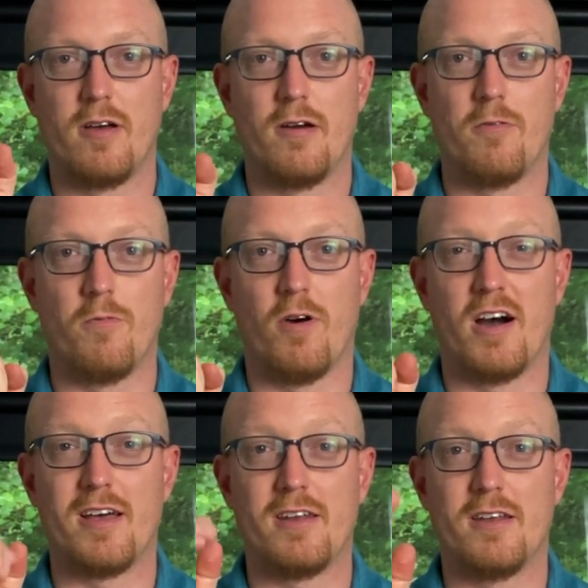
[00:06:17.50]

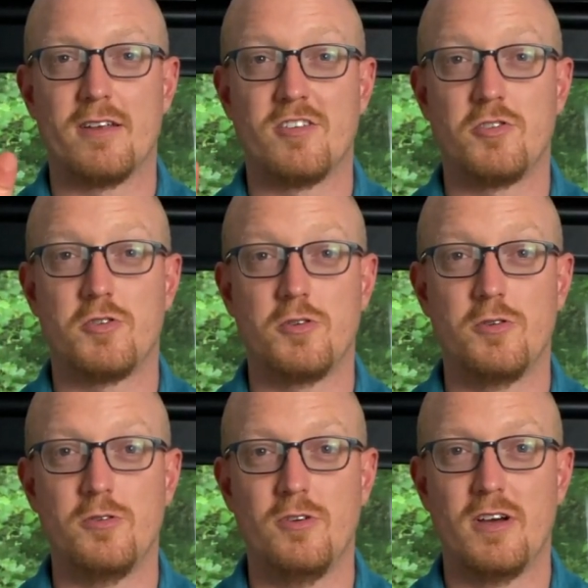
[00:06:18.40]
1,
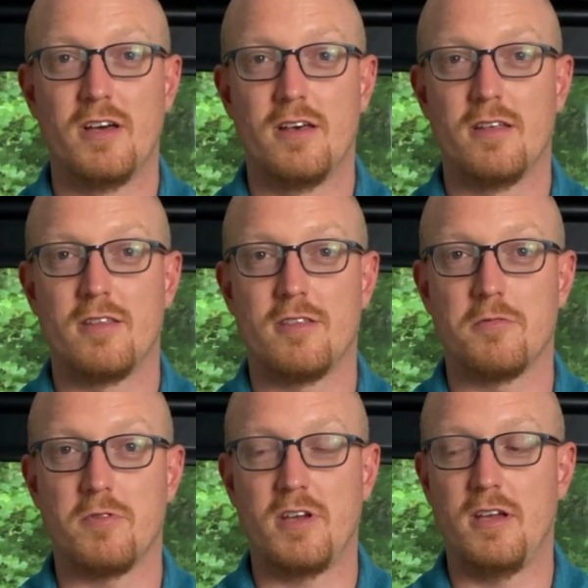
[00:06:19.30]
2,
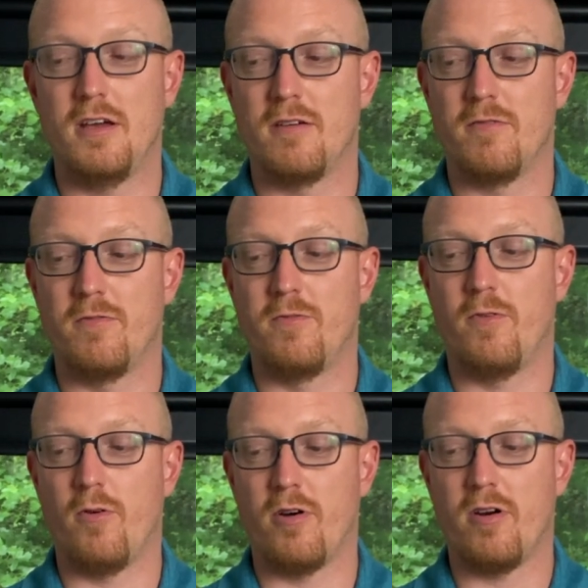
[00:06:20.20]
3,
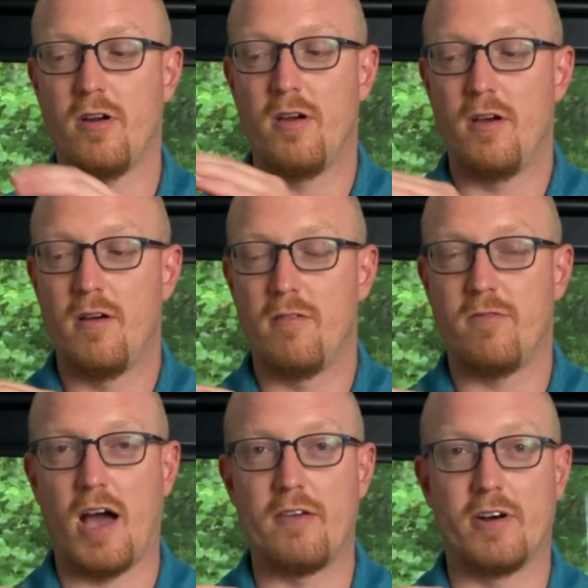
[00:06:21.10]
4,
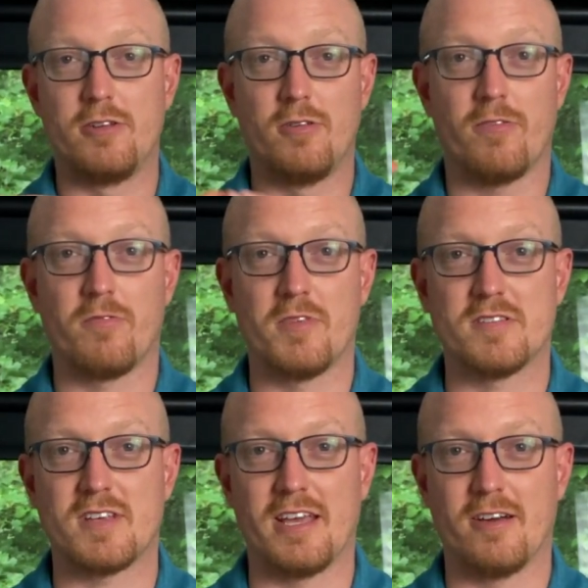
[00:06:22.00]
5. I'll do it from
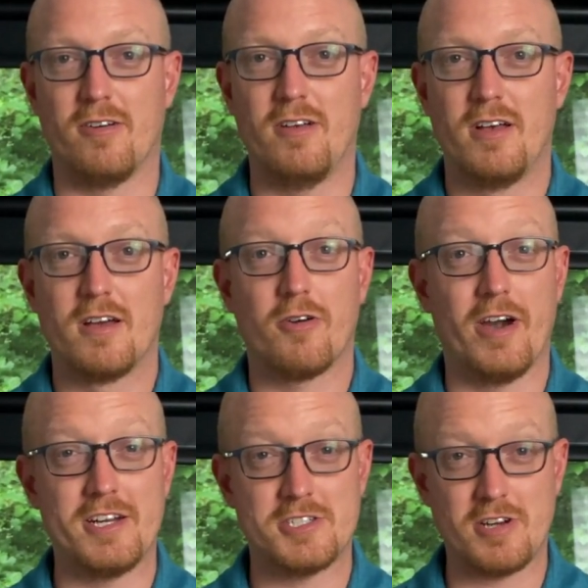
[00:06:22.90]
this angle. Go
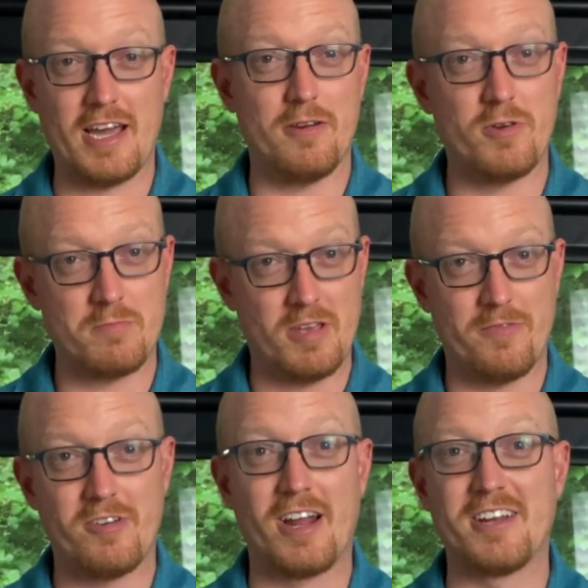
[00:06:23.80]
ahead and try it with me if
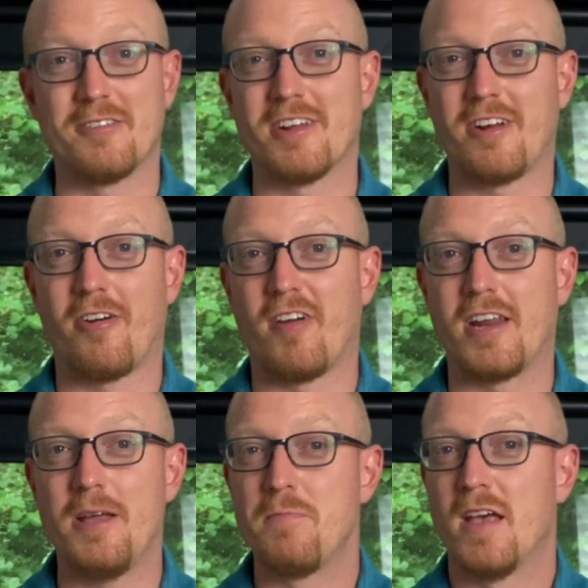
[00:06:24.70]
you're not doing it already.